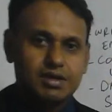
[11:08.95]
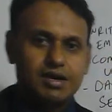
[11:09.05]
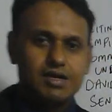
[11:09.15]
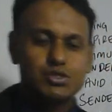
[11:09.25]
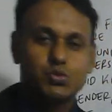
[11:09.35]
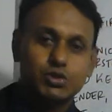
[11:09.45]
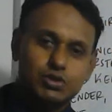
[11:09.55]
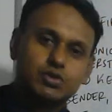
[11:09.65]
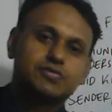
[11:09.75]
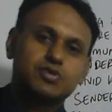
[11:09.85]
I just wanted to
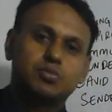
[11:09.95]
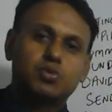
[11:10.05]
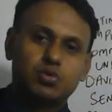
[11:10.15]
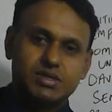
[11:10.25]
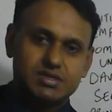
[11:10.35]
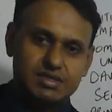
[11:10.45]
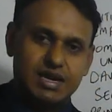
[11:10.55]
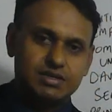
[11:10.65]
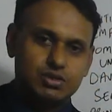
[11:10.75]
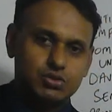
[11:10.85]
give you more
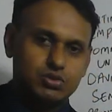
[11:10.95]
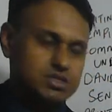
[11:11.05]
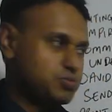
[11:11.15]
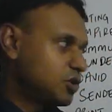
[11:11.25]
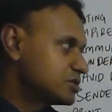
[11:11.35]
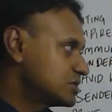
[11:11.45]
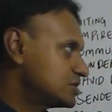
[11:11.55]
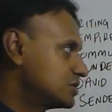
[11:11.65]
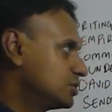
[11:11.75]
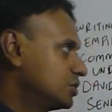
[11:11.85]
insight into this
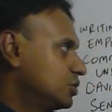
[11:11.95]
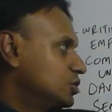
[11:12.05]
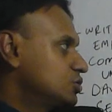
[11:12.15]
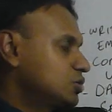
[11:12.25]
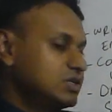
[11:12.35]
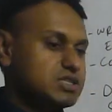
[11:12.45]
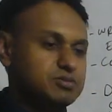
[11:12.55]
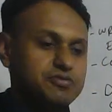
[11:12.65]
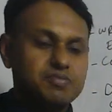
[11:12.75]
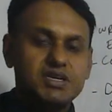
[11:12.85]
process. So in terms
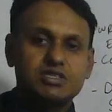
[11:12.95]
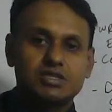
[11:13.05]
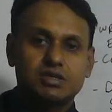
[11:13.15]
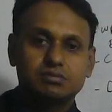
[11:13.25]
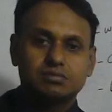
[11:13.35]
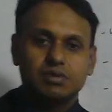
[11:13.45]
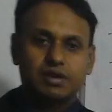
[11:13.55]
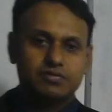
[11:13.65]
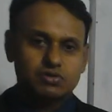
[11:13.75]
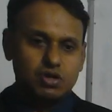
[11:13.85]
of medium,
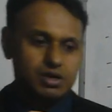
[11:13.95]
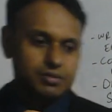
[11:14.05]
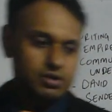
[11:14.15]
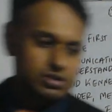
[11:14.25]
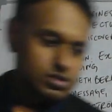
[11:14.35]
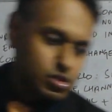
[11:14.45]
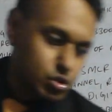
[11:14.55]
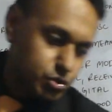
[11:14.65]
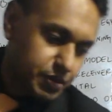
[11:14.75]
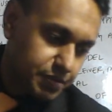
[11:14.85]
if you talk about this
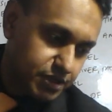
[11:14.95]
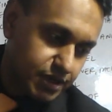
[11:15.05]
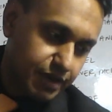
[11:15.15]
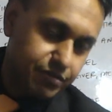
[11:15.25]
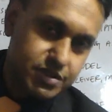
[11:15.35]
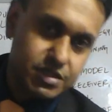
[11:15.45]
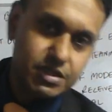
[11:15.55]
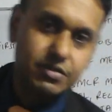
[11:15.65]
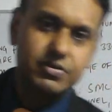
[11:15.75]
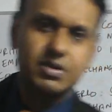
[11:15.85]
newspaper that I've
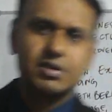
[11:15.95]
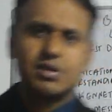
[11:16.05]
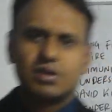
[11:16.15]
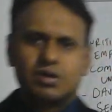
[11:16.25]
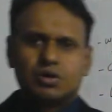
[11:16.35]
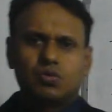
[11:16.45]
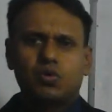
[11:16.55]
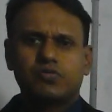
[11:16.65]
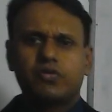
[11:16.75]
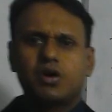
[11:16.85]
received,
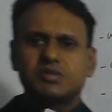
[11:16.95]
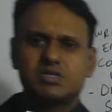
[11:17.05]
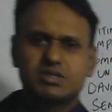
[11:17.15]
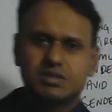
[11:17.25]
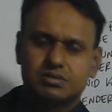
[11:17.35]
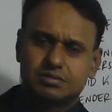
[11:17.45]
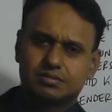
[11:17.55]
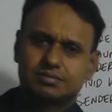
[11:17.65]
what form is it in?